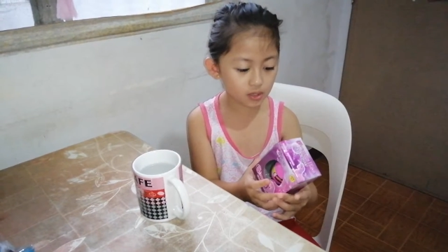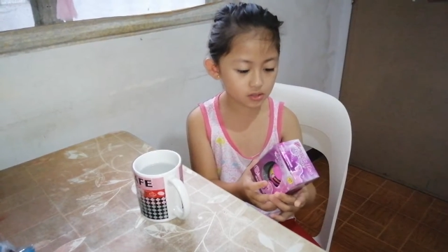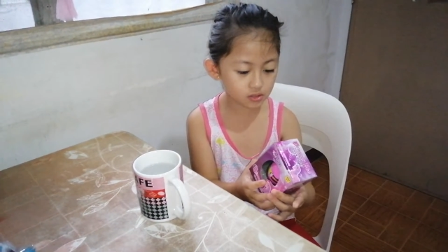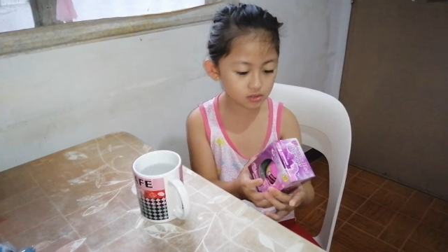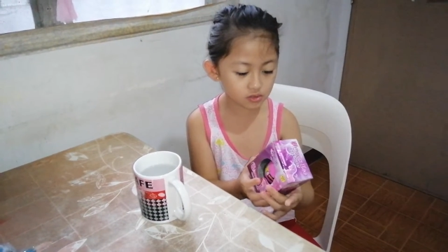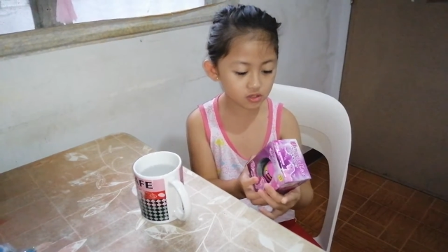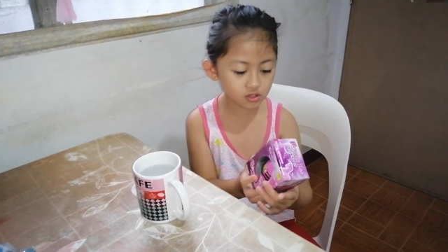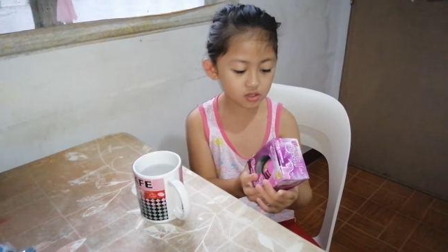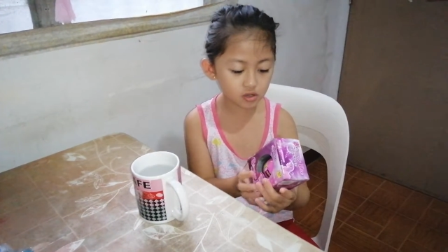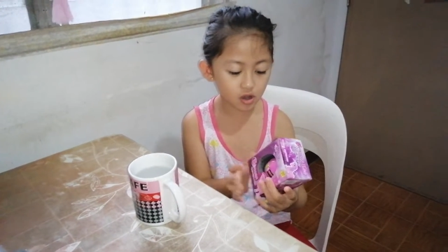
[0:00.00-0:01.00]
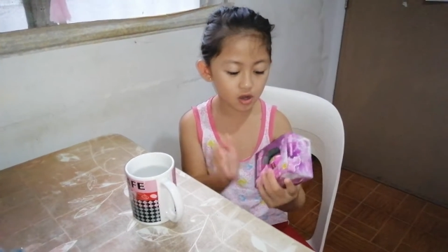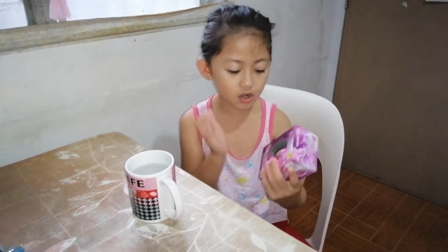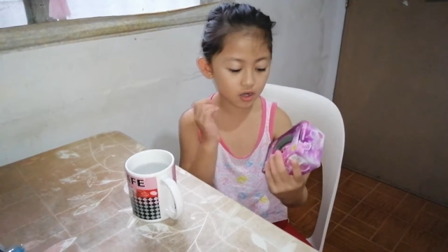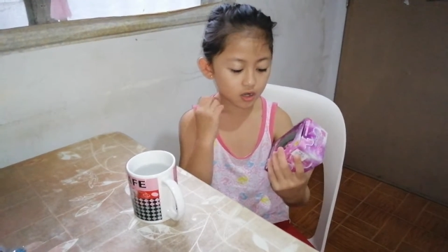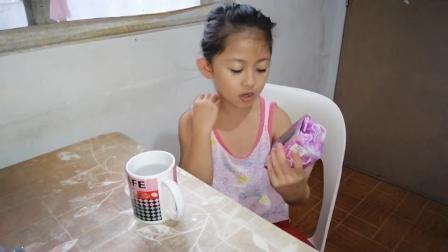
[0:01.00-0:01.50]

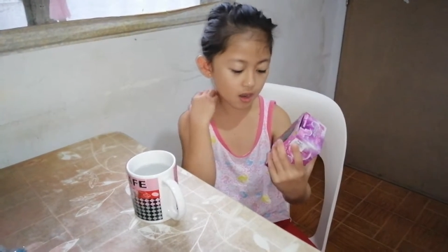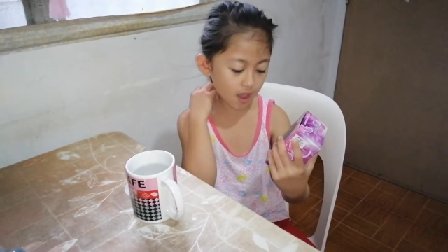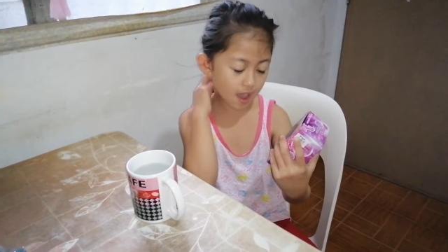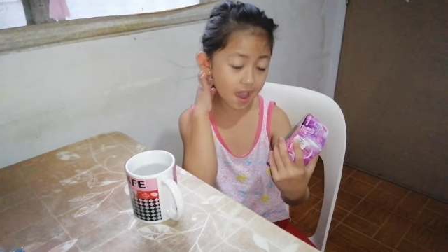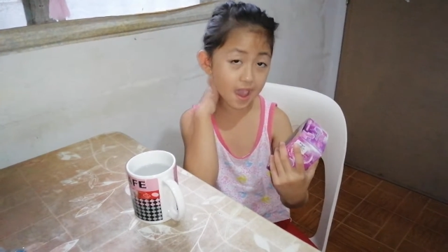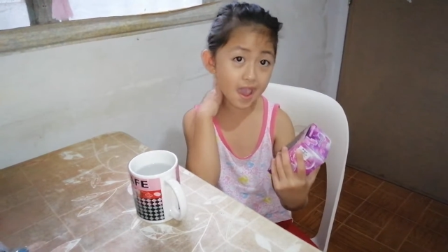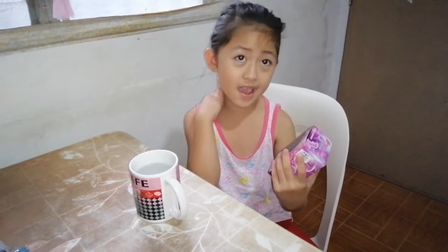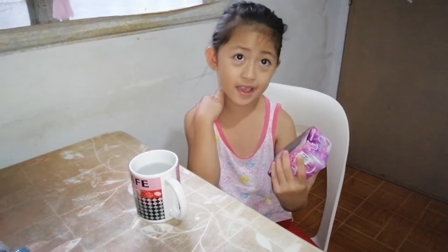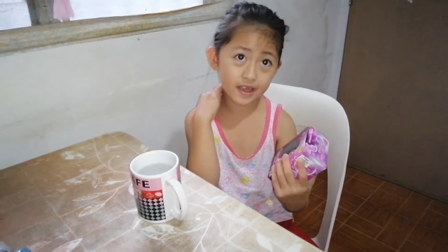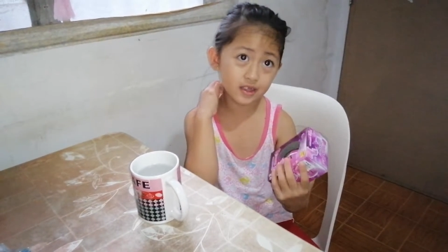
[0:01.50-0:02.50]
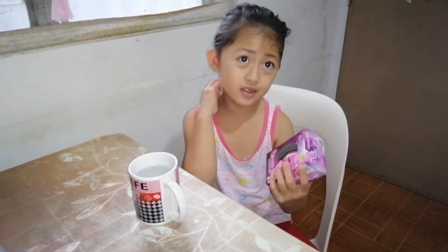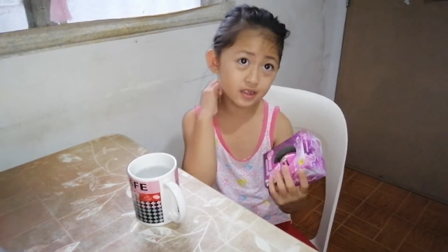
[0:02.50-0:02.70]
unicorn egg,